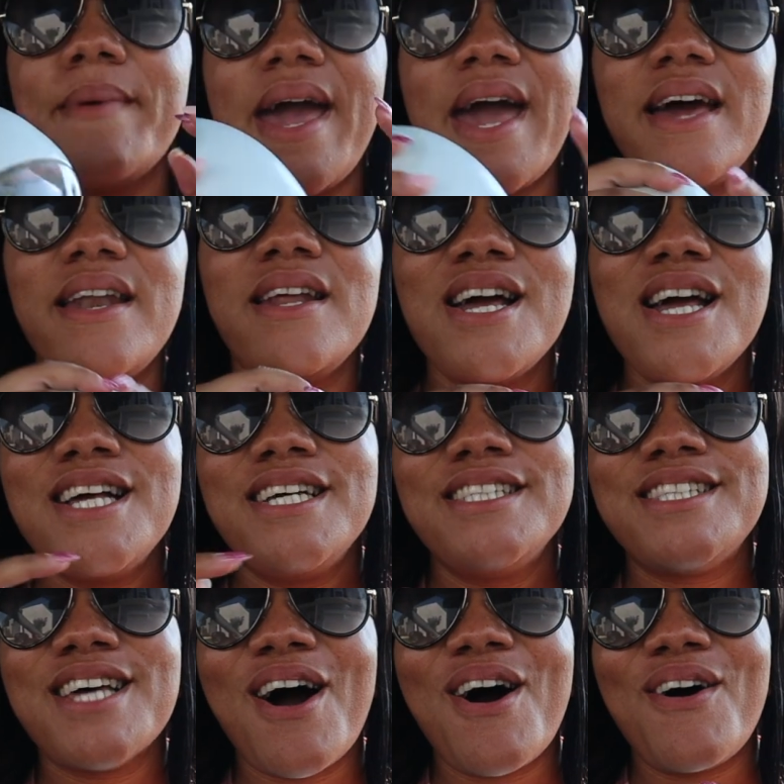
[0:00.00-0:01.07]
man?
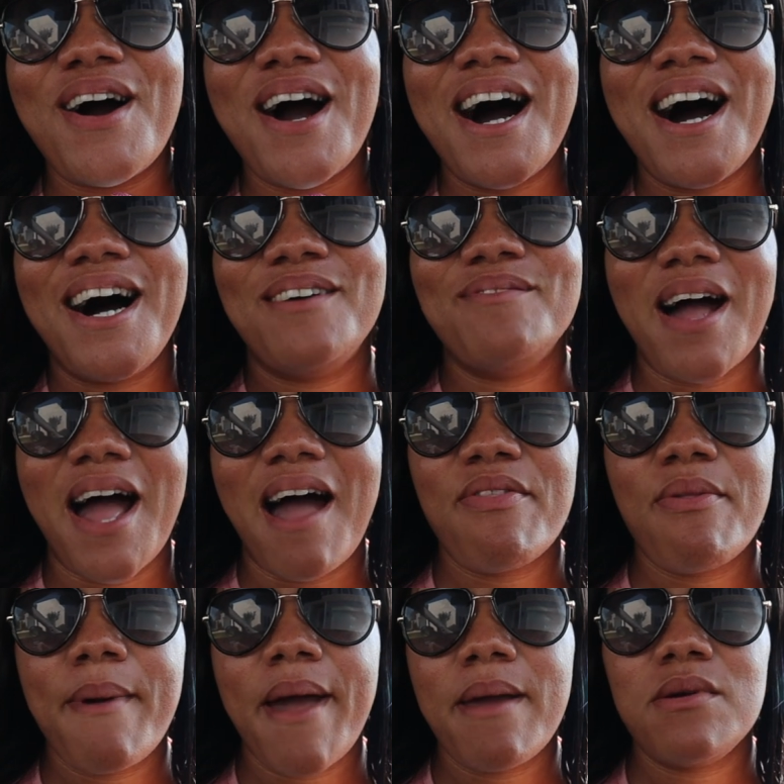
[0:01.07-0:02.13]
So I
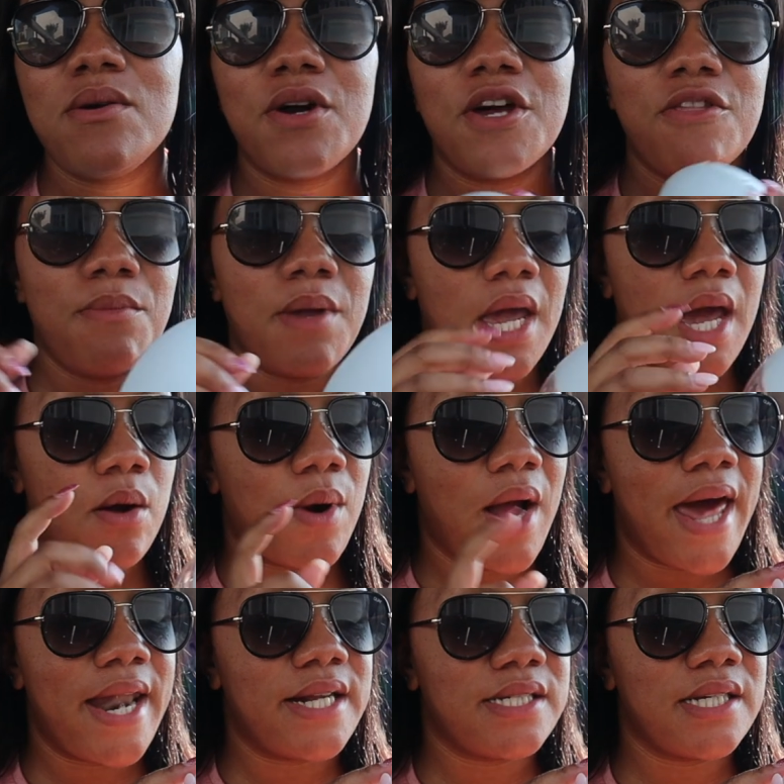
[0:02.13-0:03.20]
have the baby with me and we're
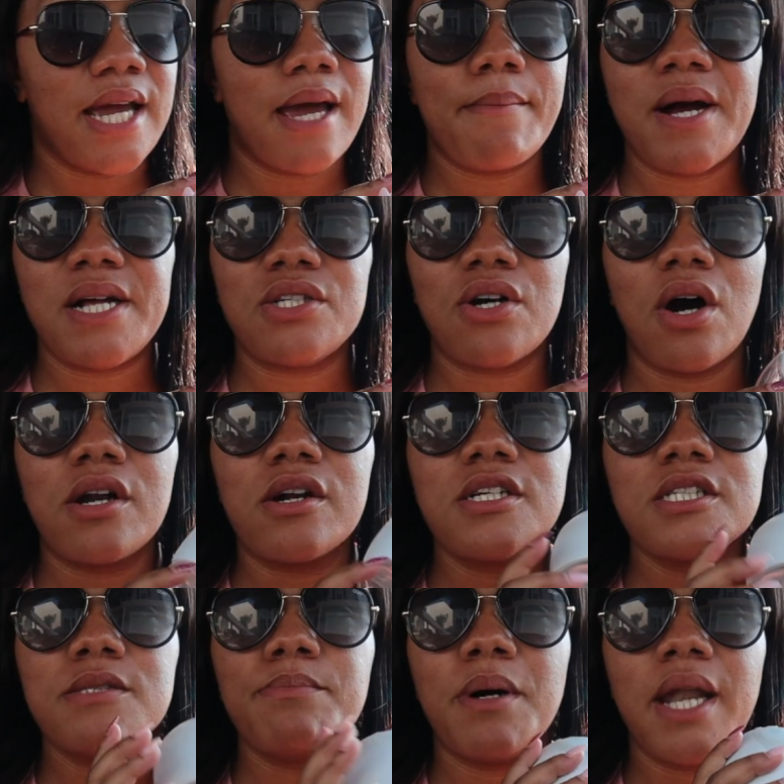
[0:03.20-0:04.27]
headed to get my
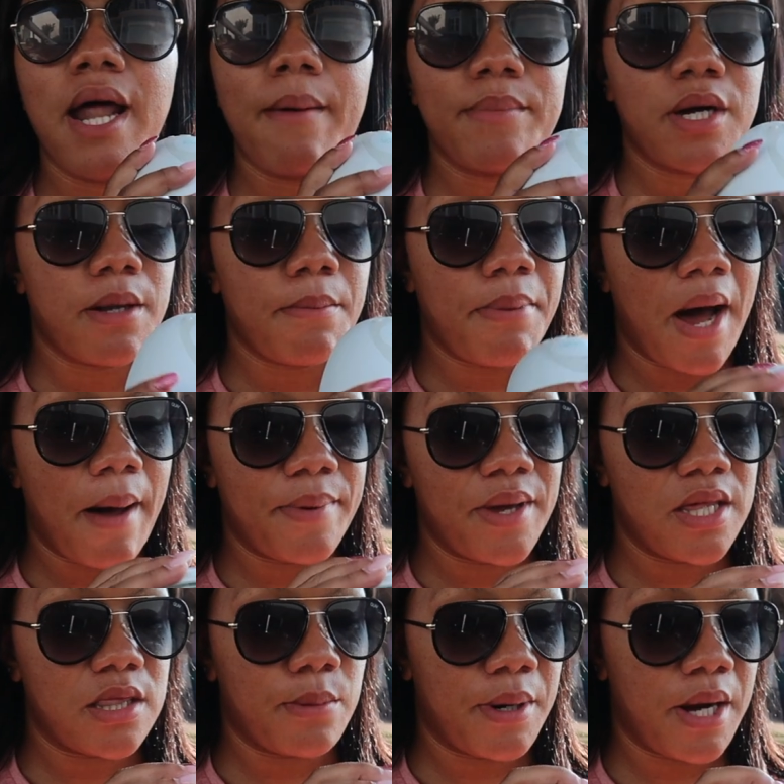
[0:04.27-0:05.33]
daughters. But I'm going to pop
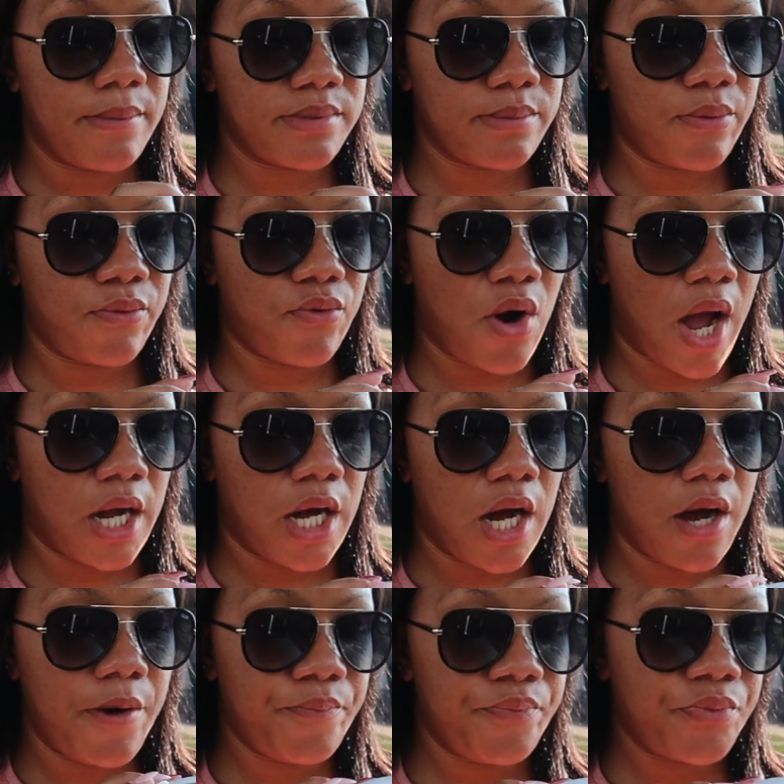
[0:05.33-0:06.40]
in the pumps before I
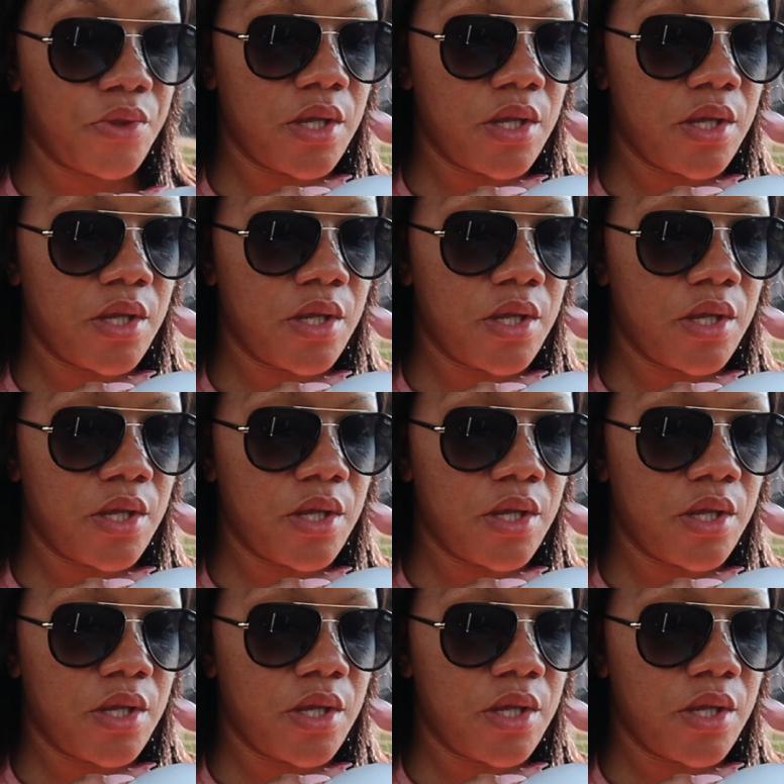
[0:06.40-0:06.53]
go.